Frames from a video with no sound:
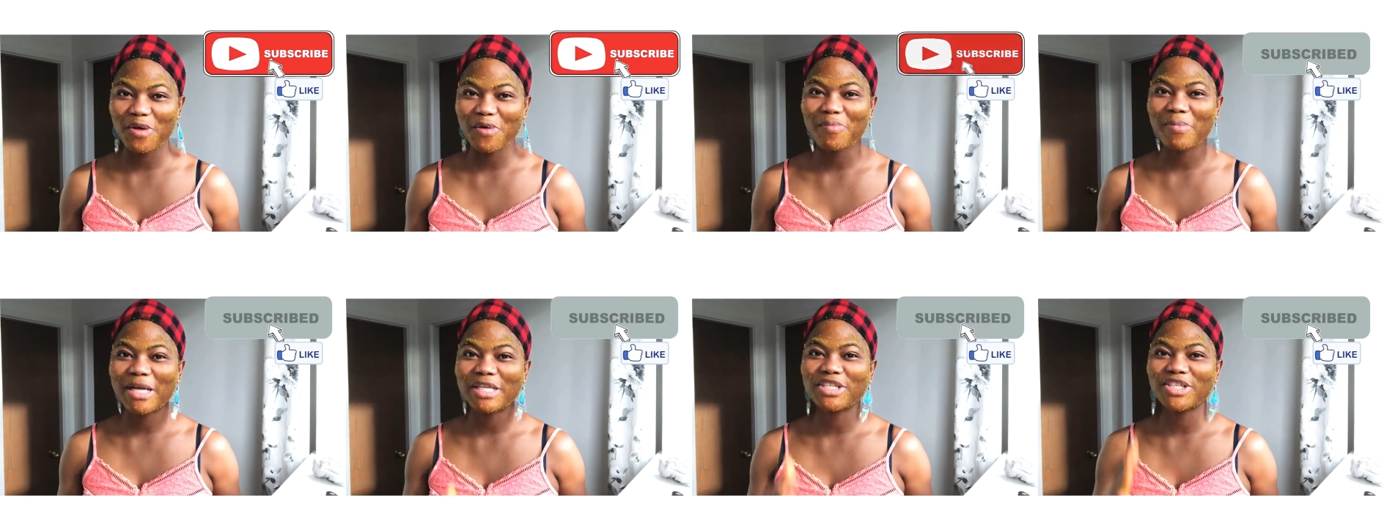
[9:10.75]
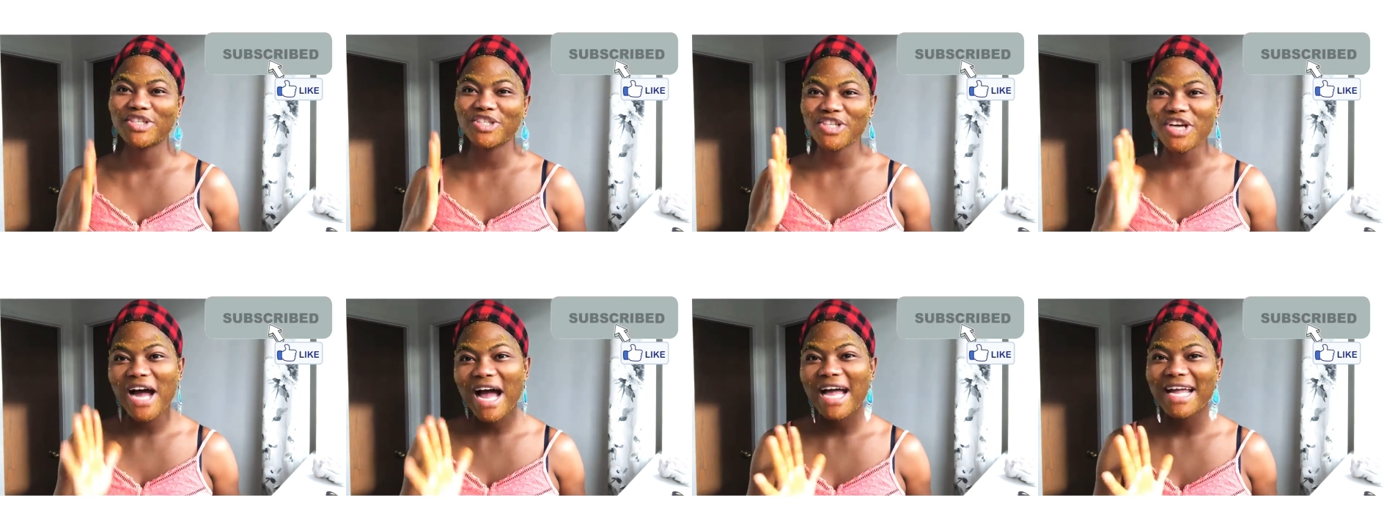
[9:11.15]
but you
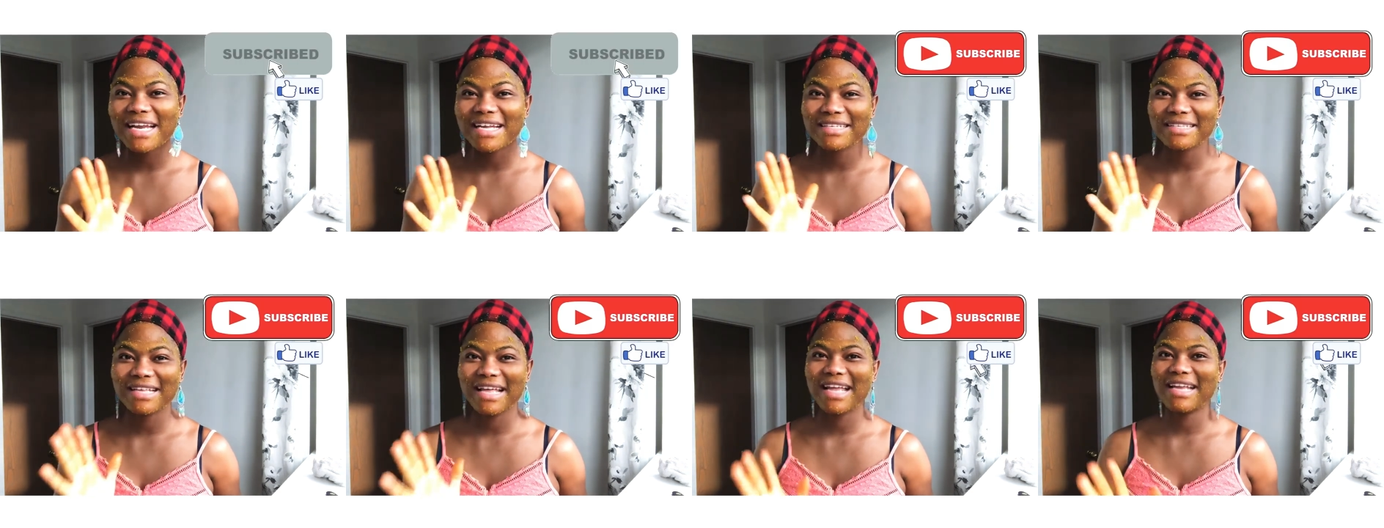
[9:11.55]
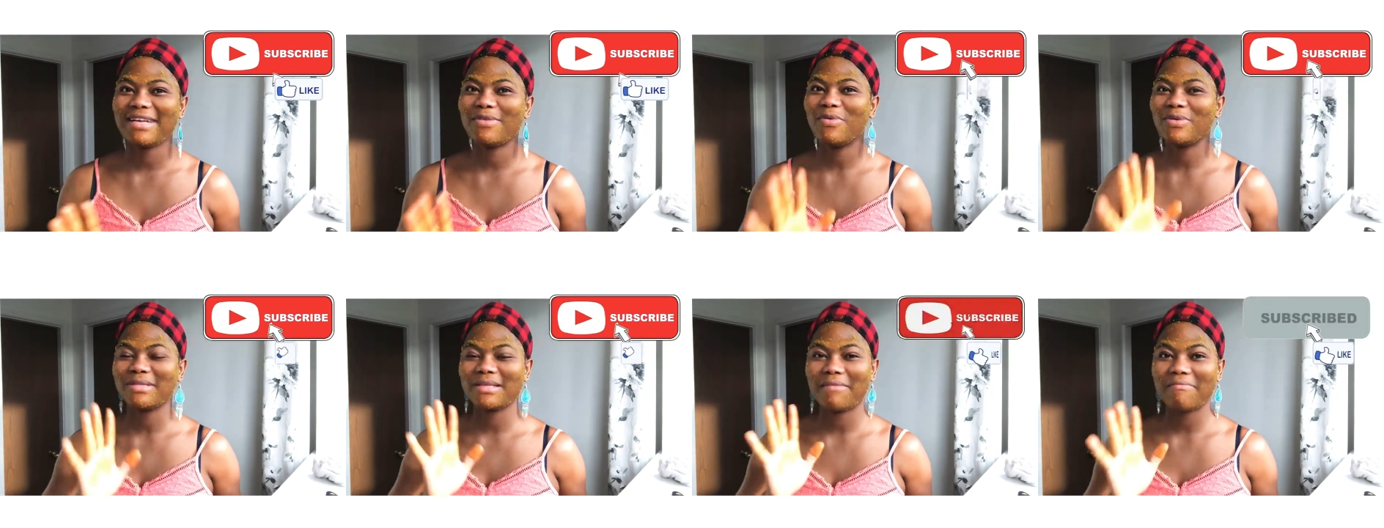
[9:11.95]
tried it and it
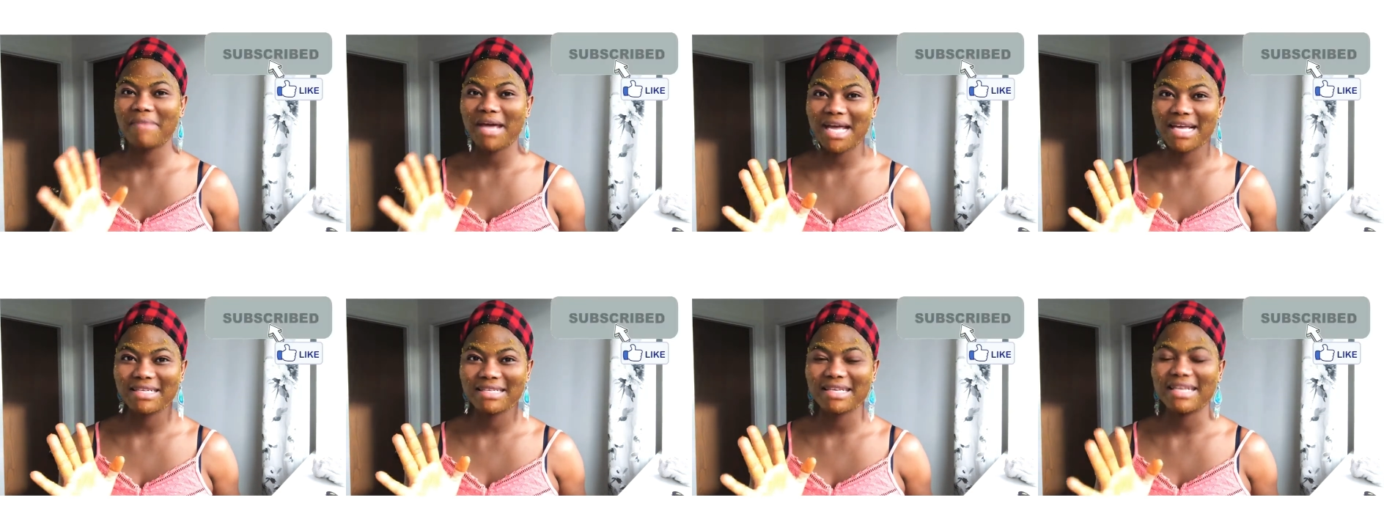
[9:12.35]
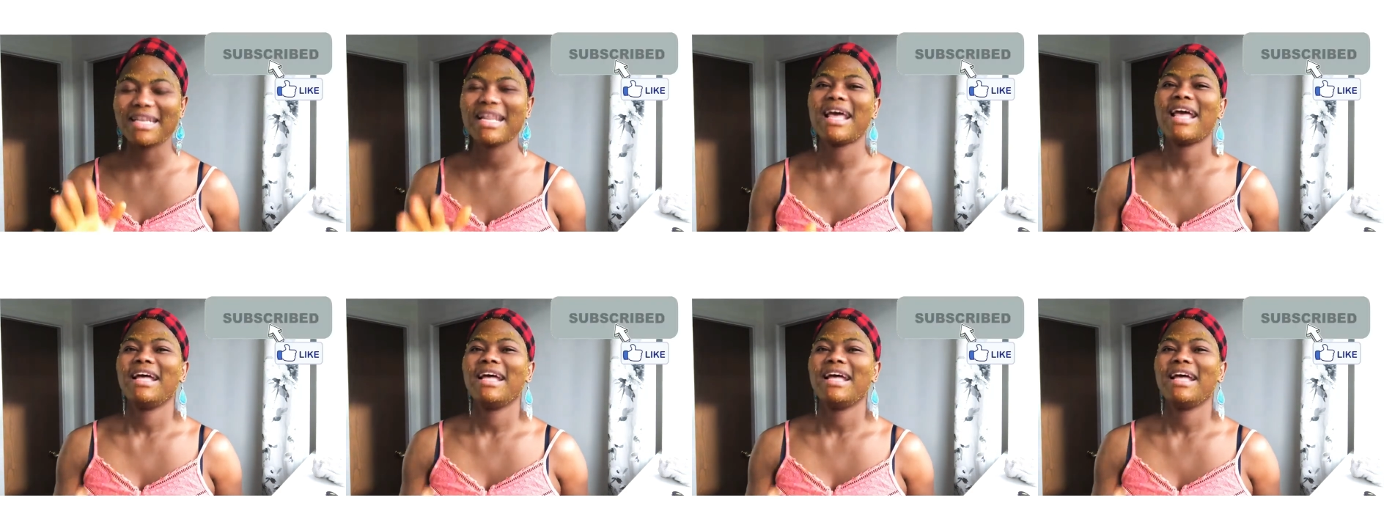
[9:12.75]
was amazing.